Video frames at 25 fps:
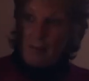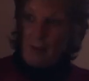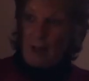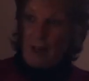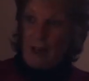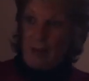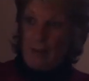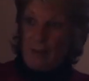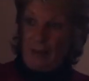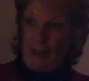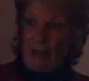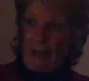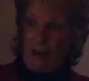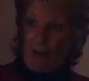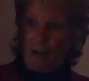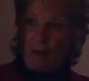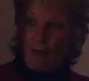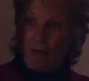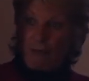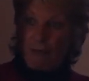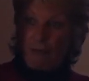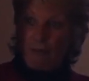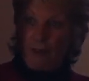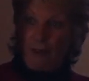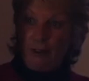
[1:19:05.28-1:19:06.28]
coming out
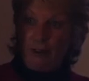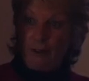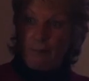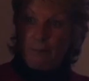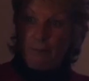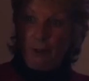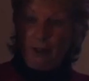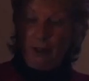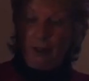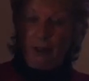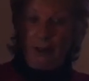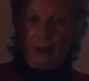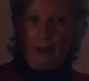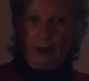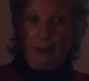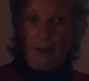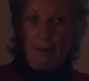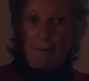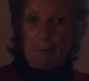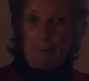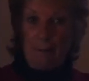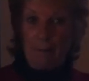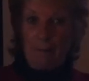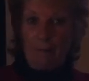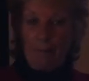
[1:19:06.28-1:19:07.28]
of Pine
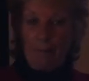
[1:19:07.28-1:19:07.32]
Gap,